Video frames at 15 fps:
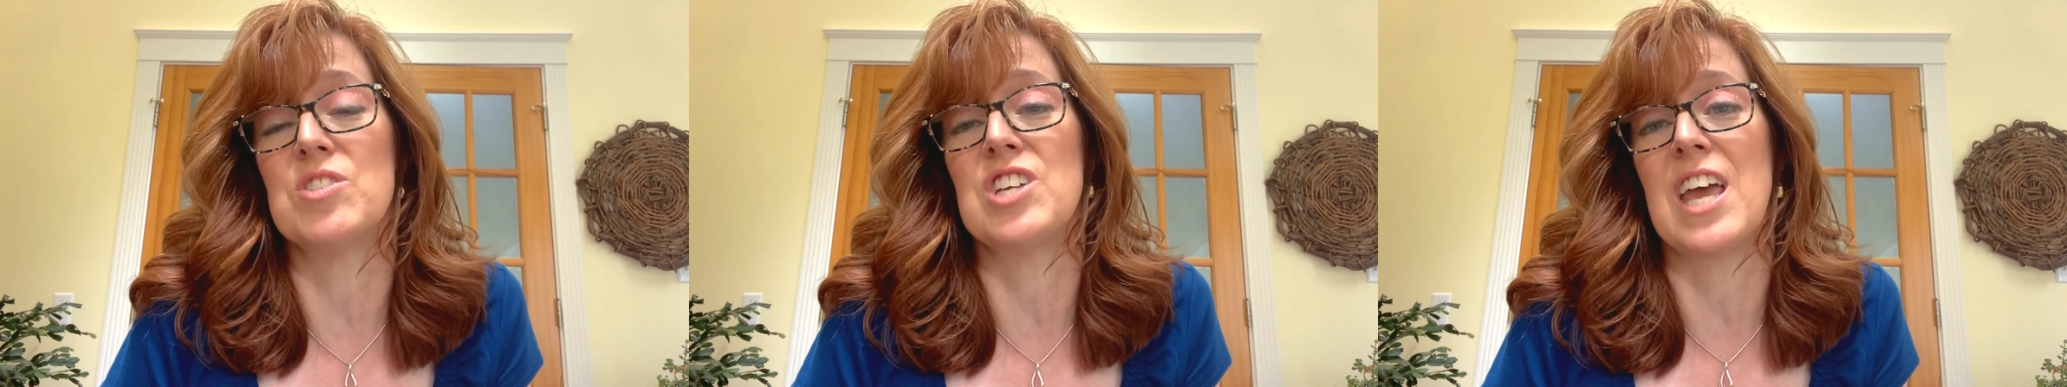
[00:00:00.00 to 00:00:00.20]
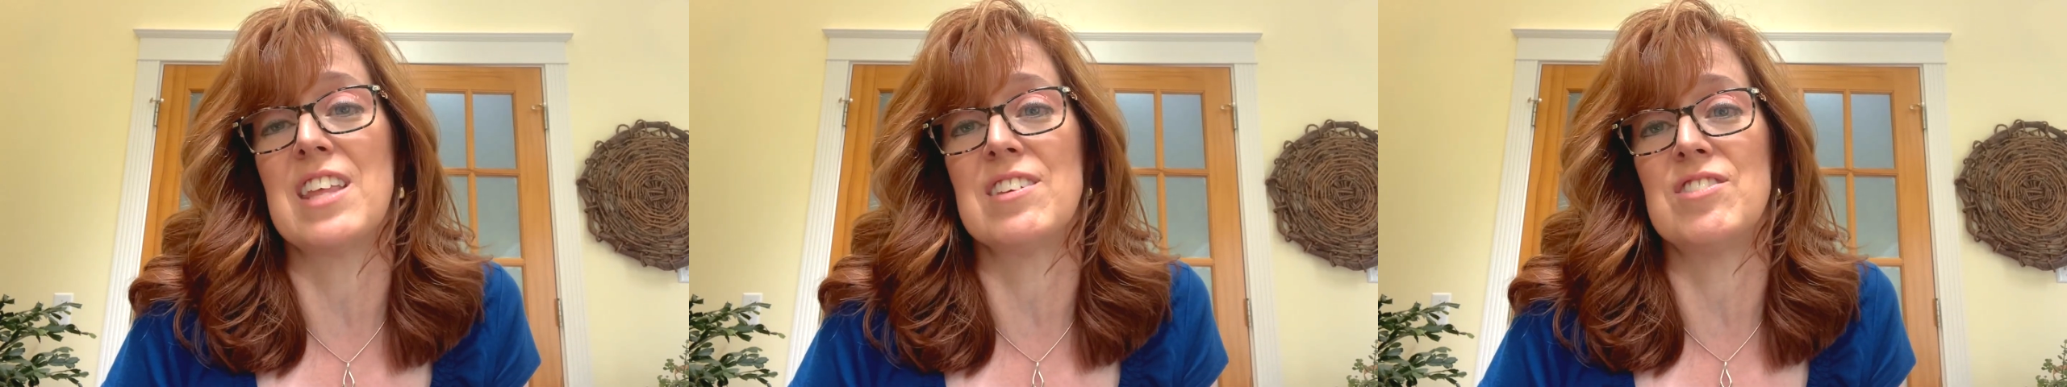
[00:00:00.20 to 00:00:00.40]

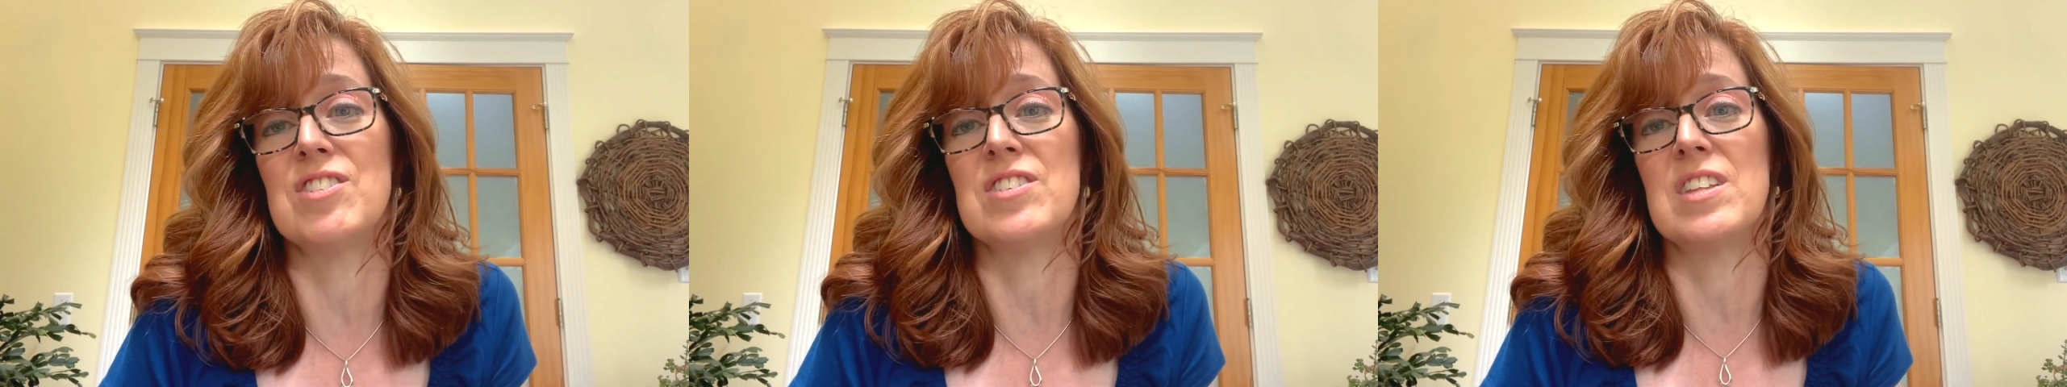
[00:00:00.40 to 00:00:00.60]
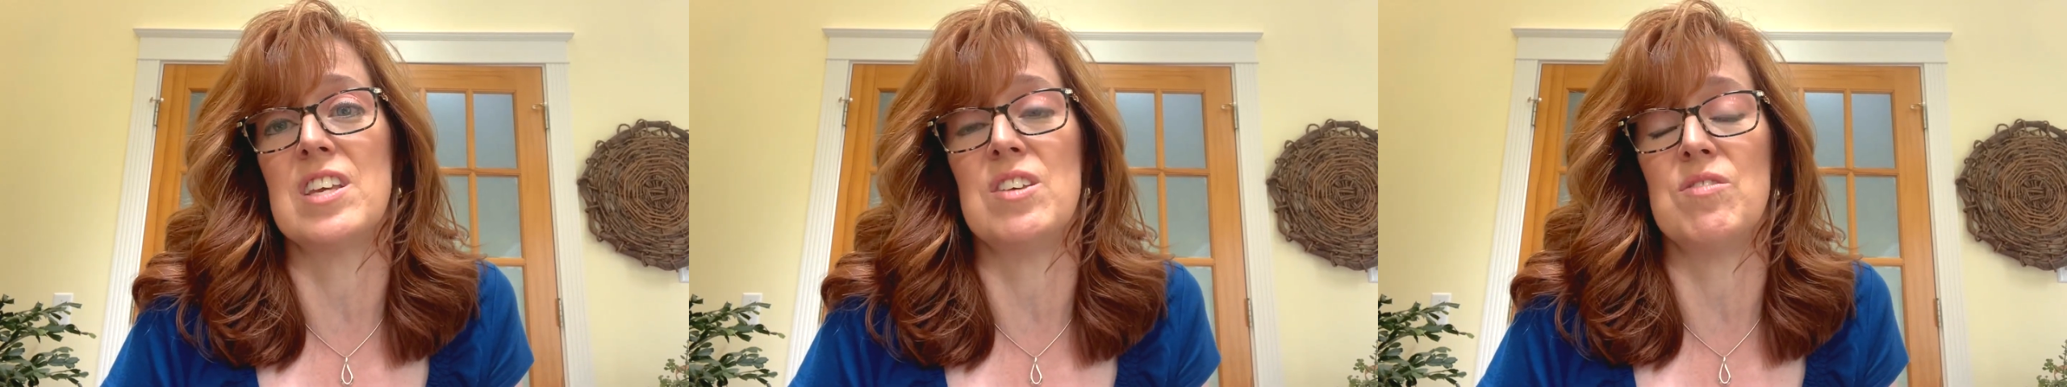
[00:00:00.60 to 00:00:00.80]

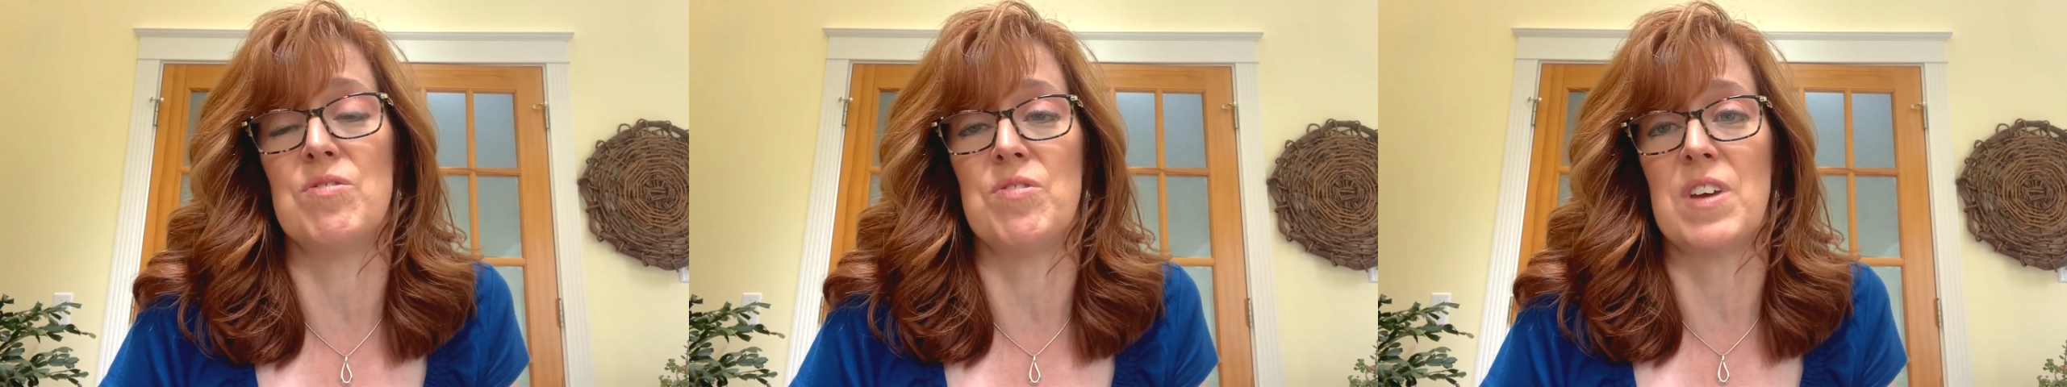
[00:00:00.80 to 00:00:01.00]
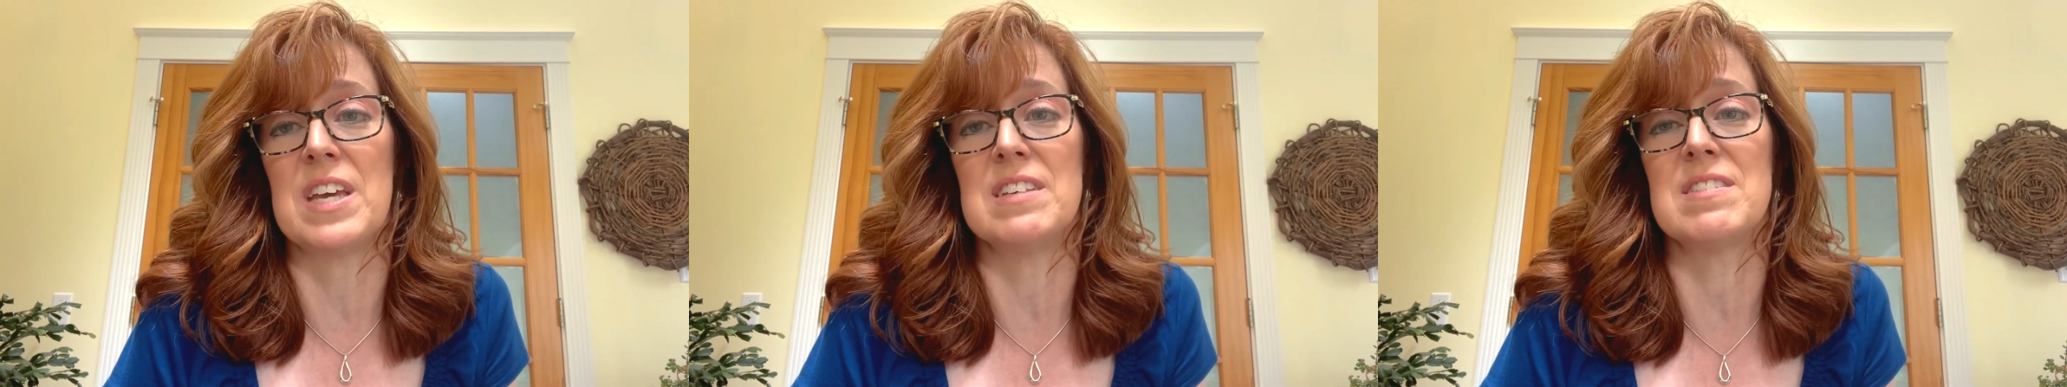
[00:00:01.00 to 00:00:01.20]
challenges that you've
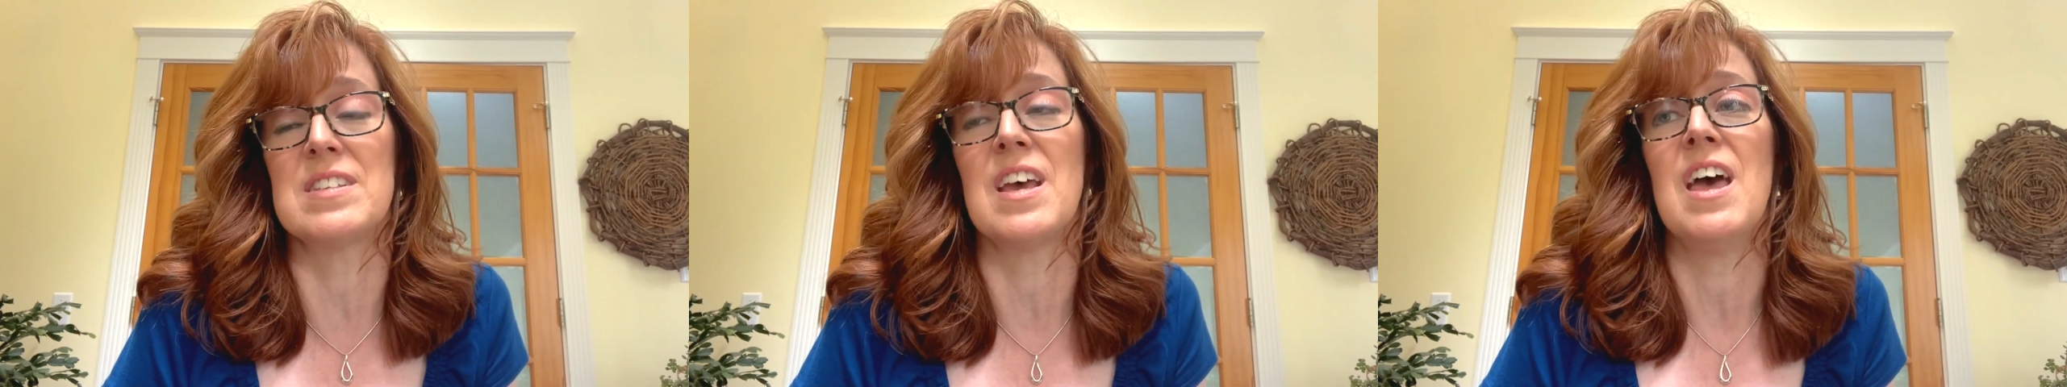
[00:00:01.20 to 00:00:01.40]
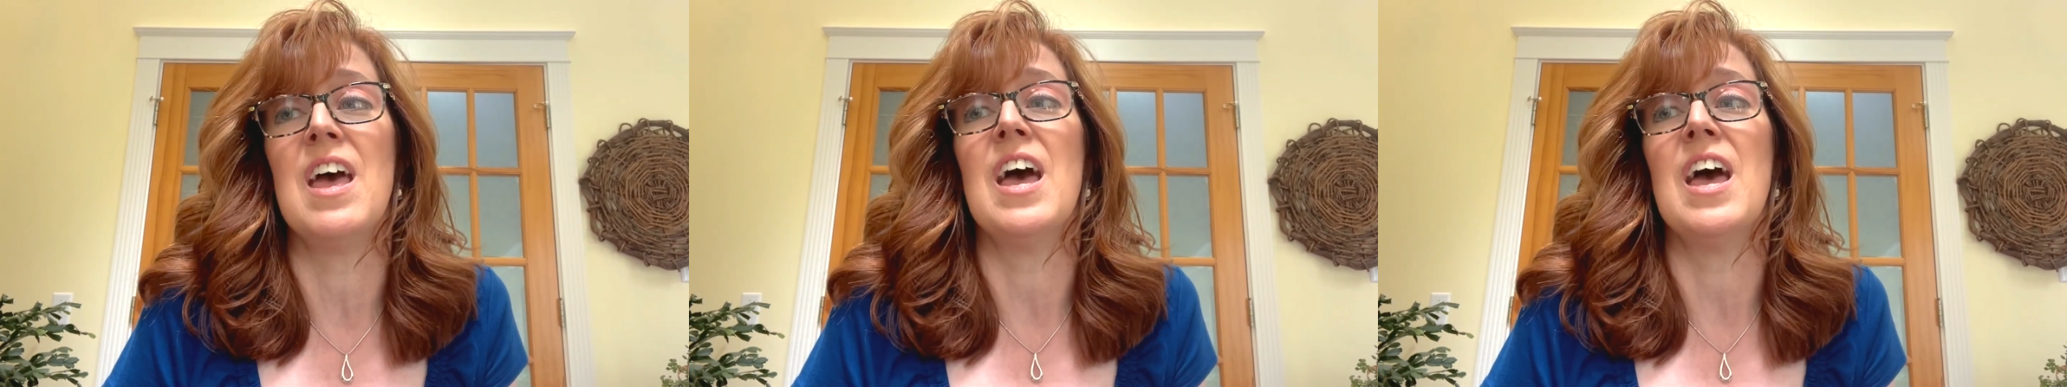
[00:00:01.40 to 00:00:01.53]
faced